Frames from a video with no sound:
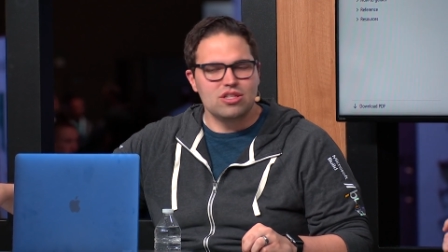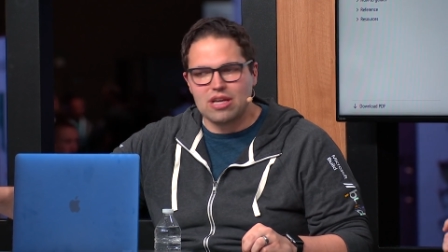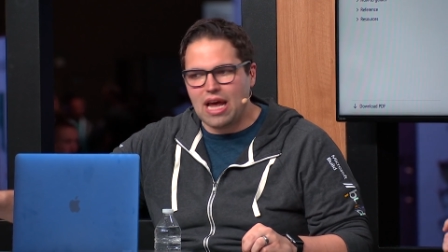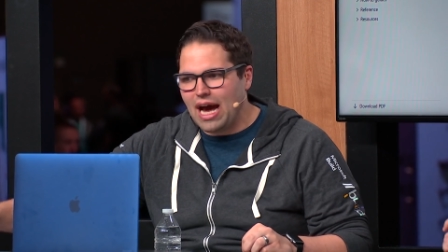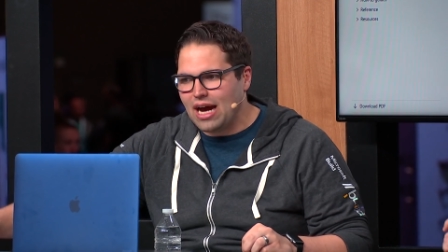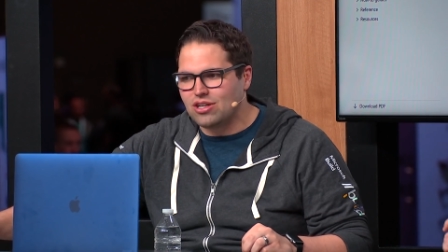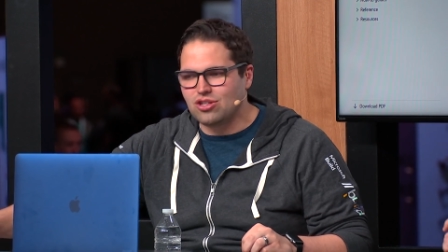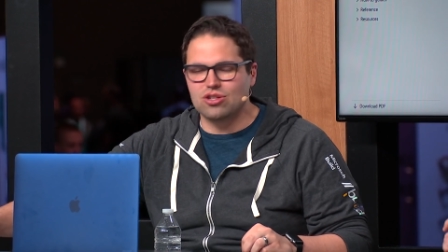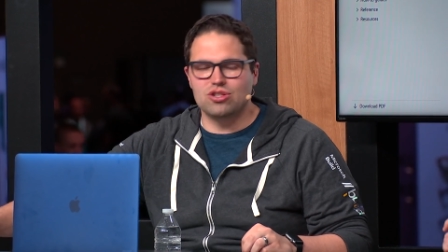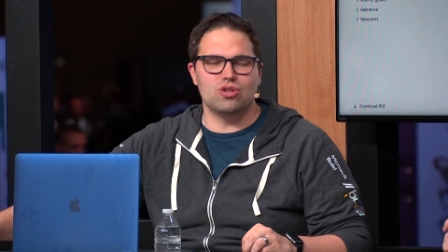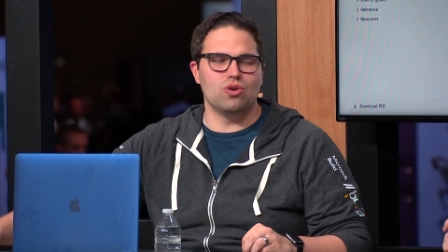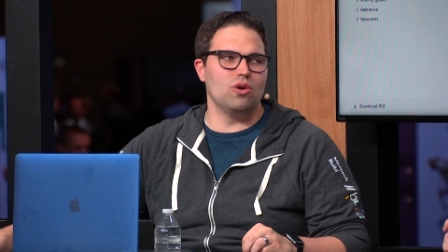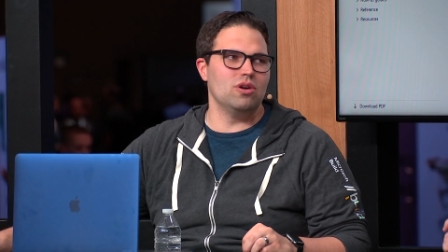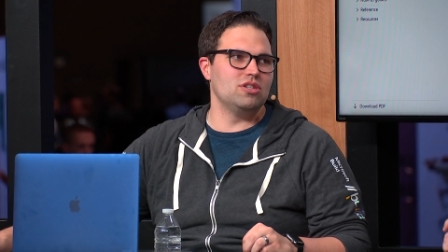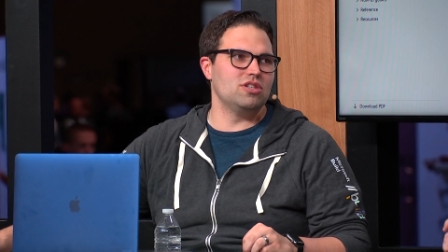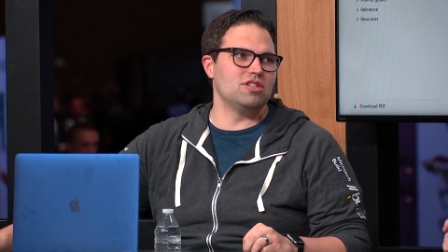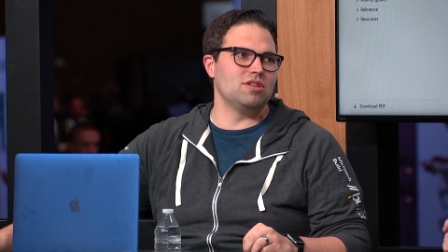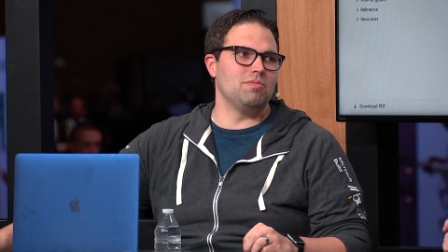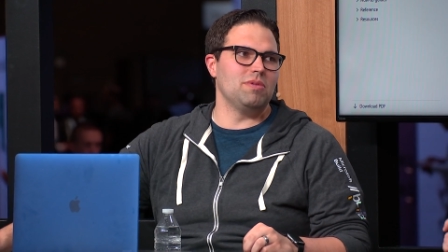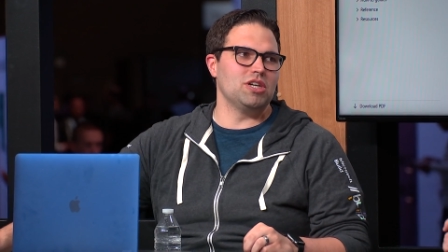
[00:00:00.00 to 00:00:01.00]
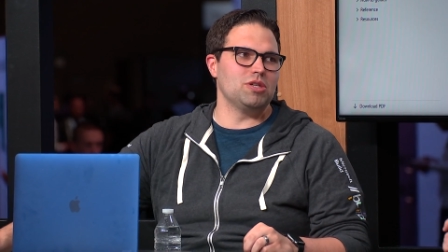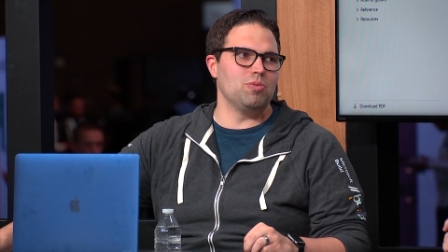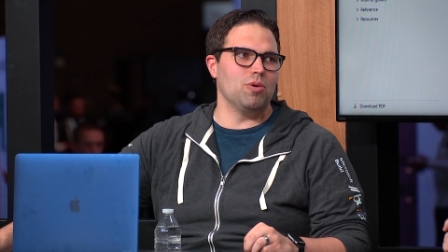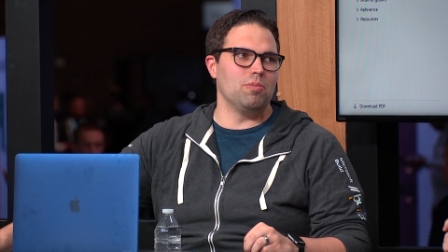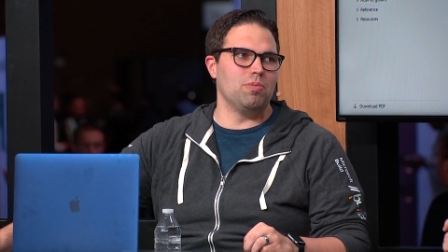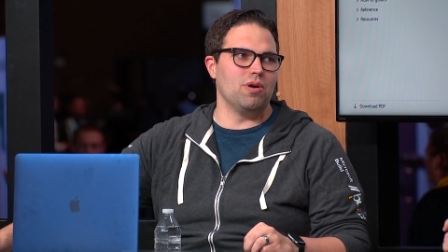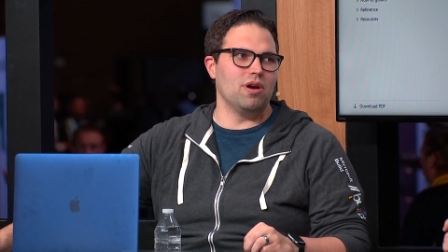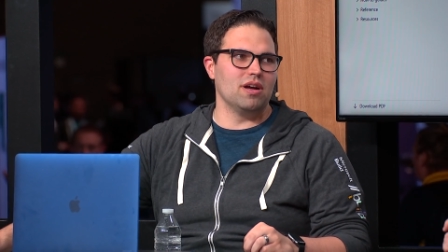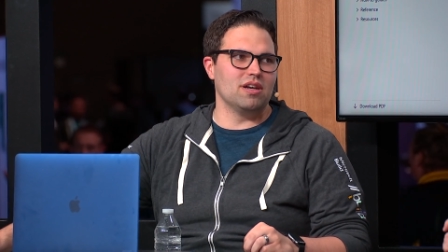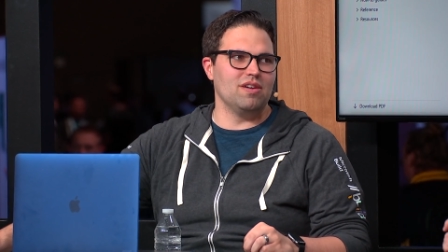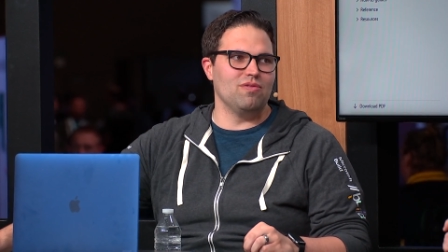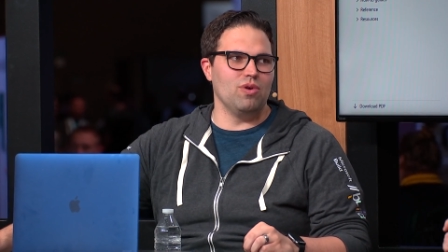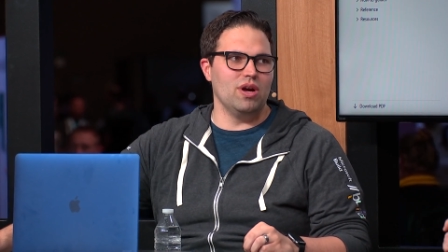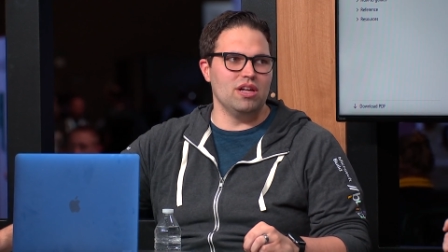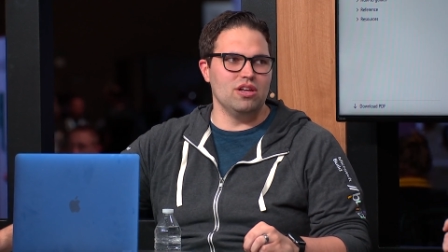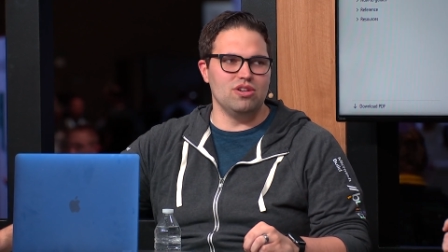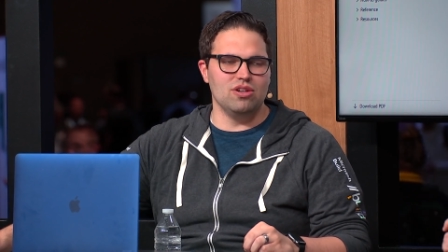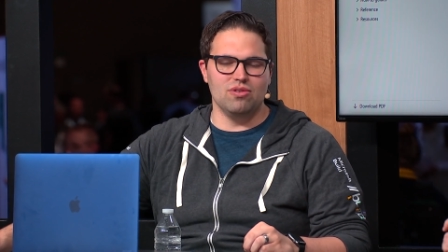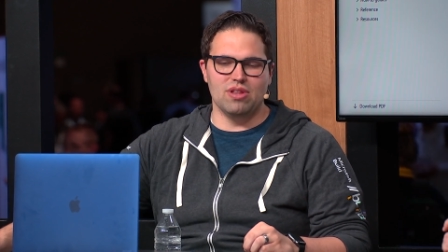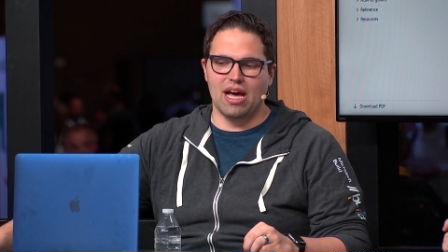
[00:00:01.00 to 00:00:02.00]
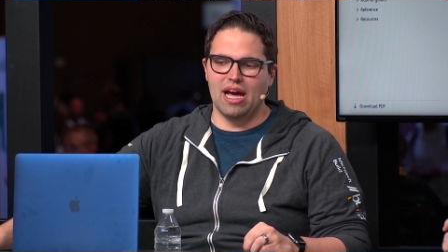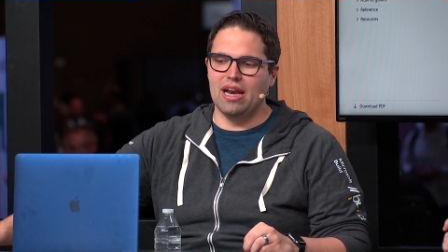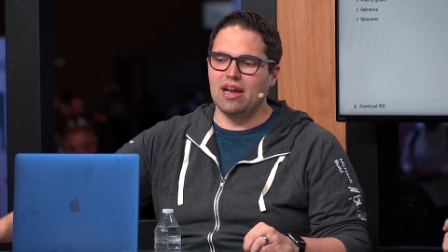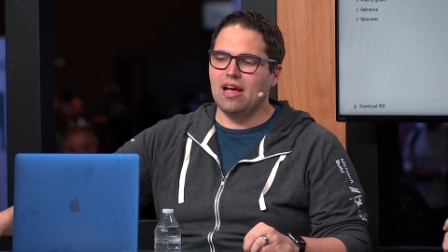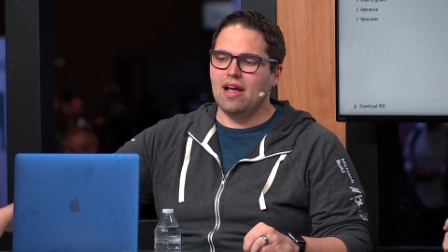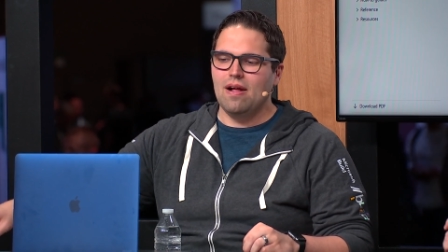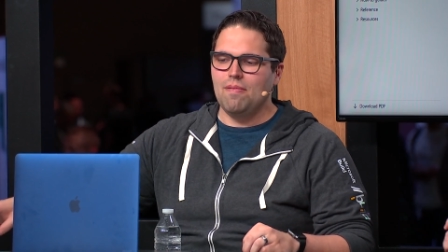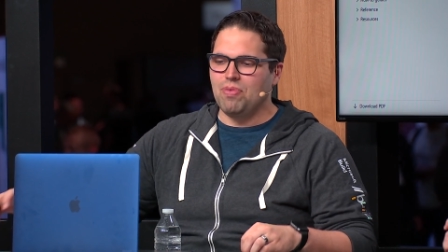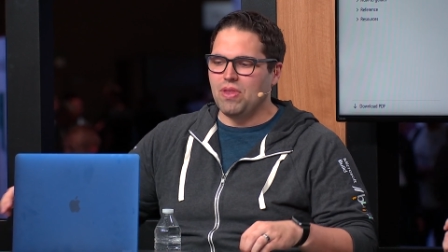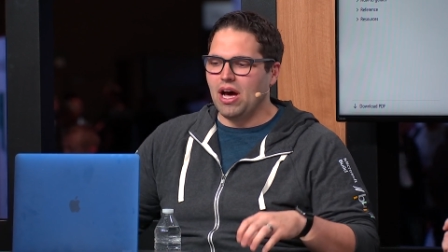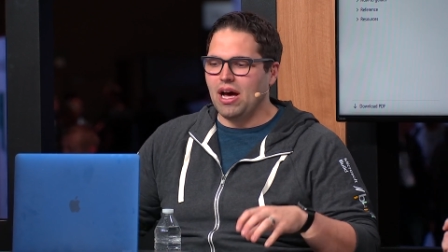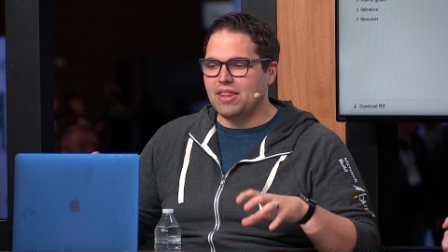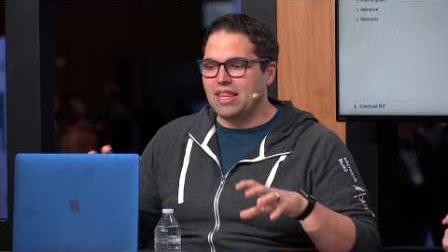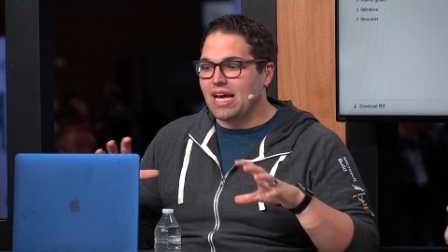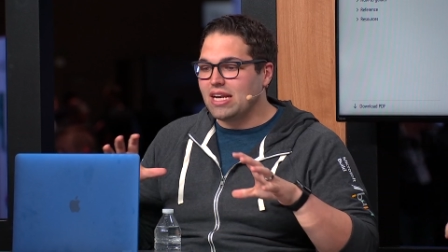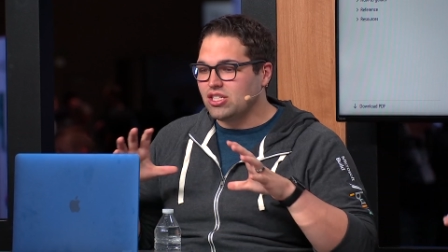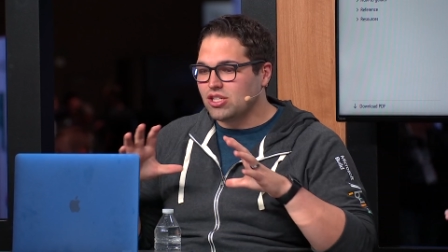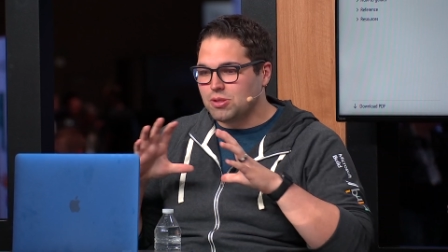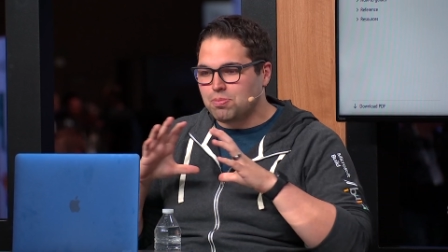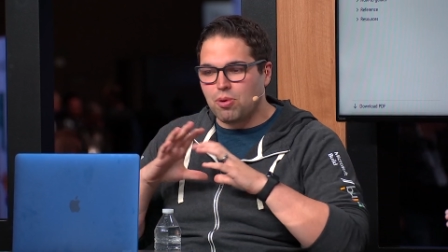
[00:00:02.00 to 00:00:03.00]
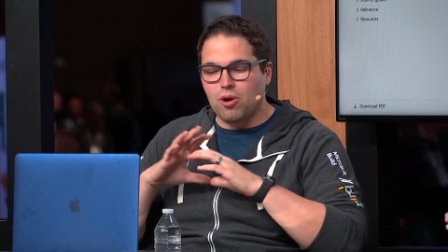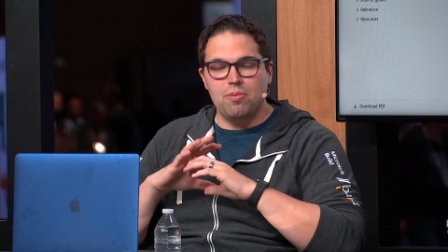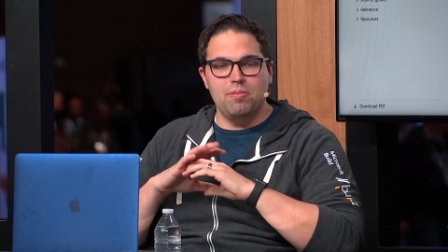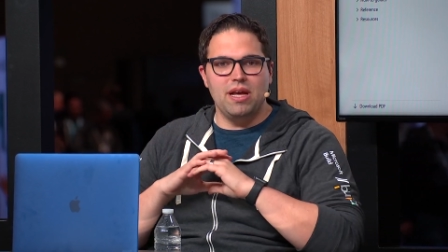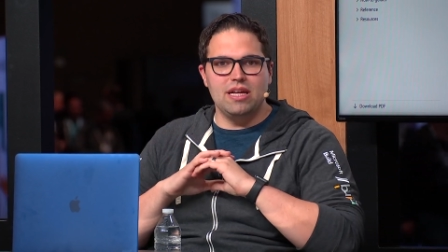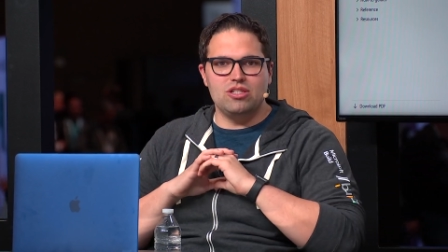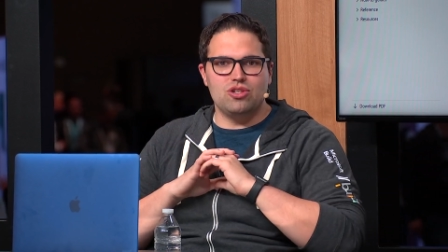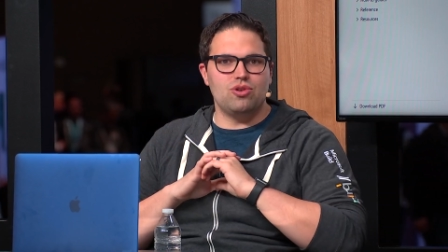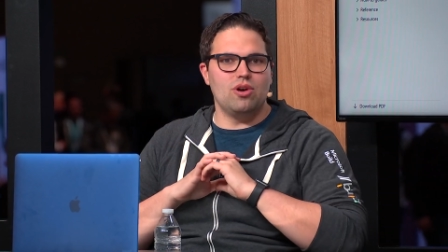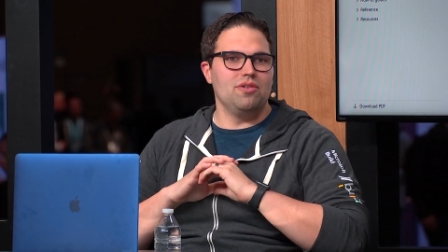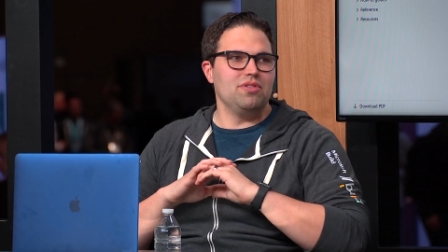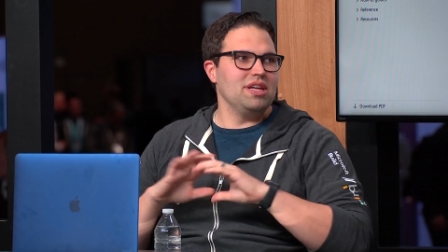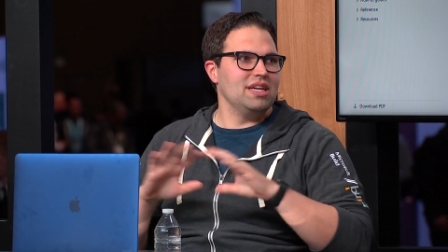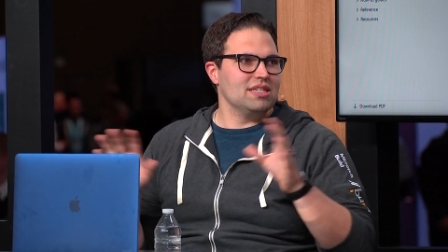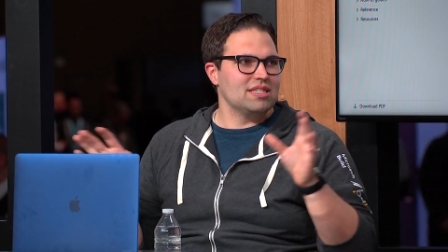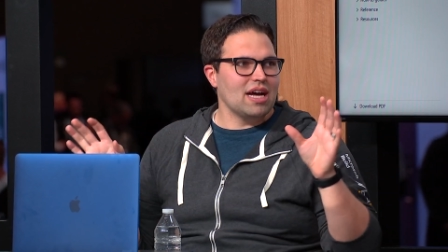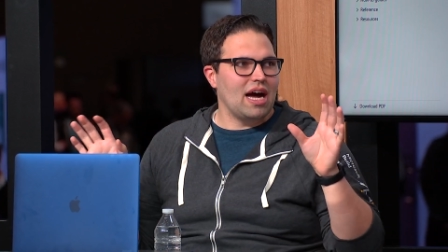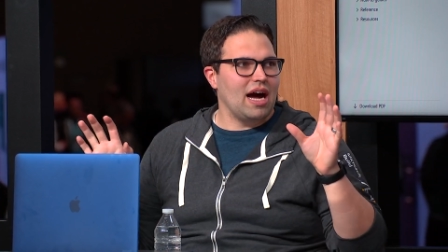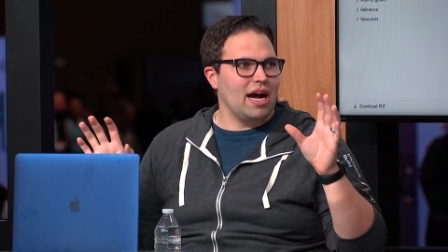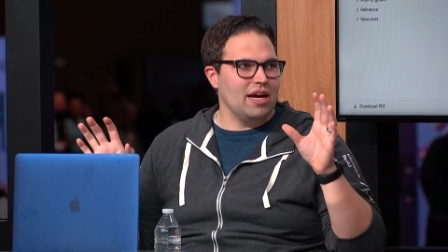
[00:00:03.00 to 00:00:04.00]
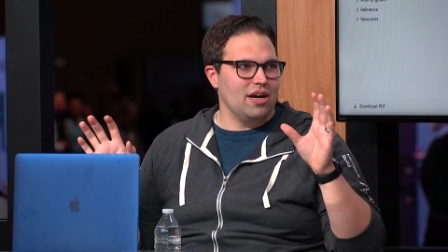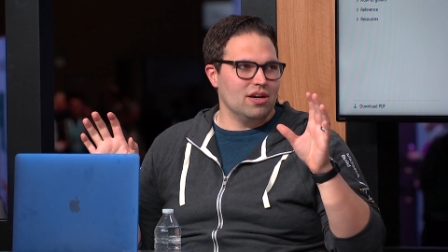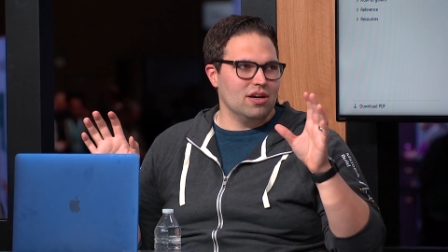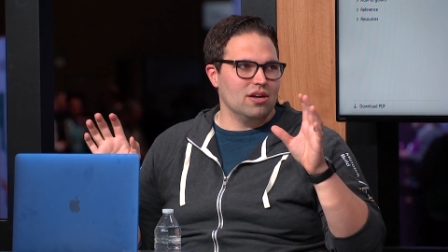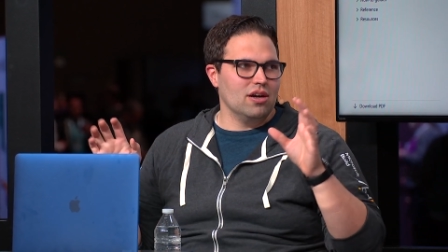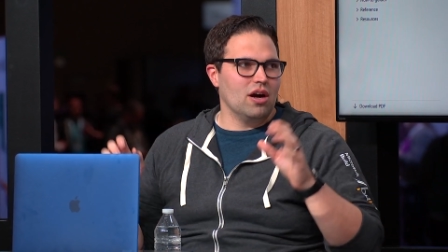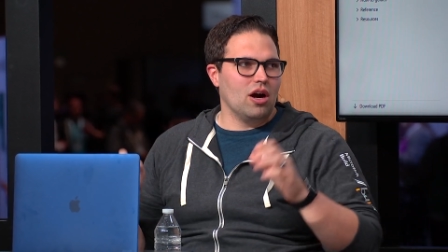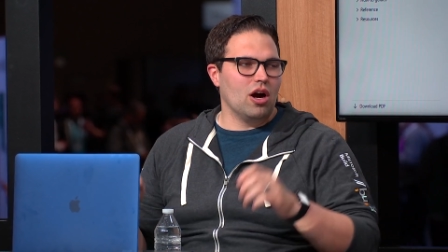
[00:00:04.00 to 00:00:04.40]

Azure Storage is a much more productive way to do that uh, that just permeates throughout the entire